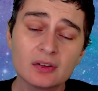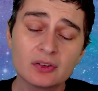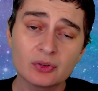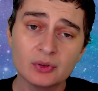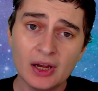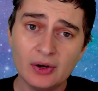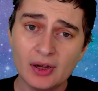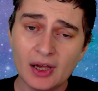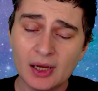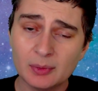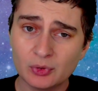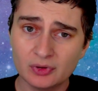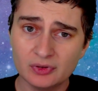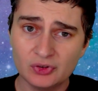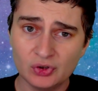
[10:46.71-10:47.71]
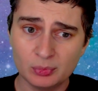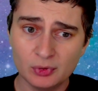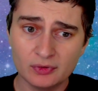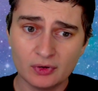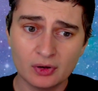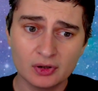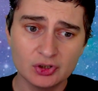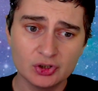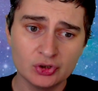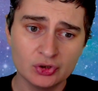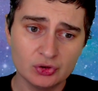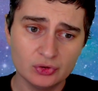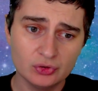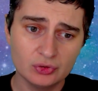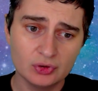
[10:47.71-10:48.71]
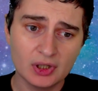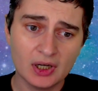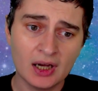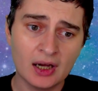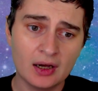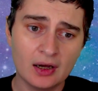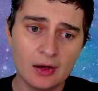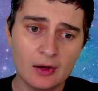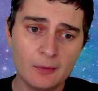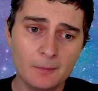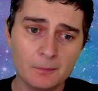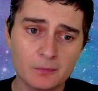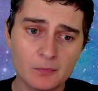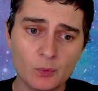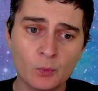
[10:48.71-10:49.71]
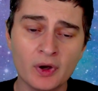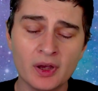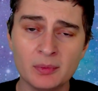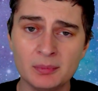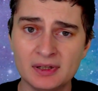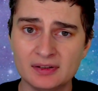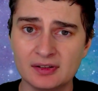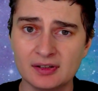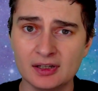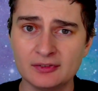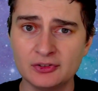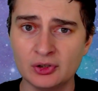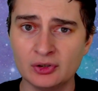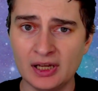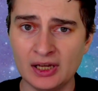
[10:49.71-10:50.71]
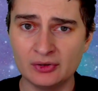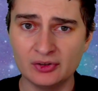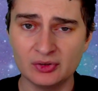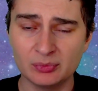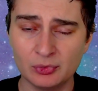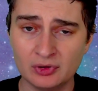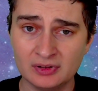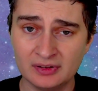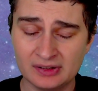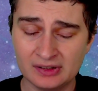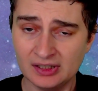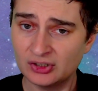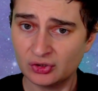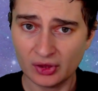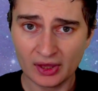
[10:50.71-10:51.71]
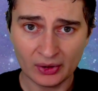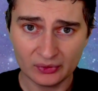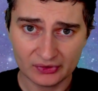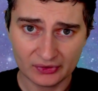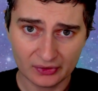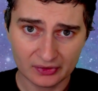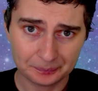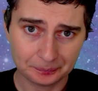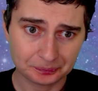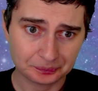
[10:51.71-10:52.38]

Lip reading: So now I'm going to move on to what it means if your Aries Moon is in each of the houses.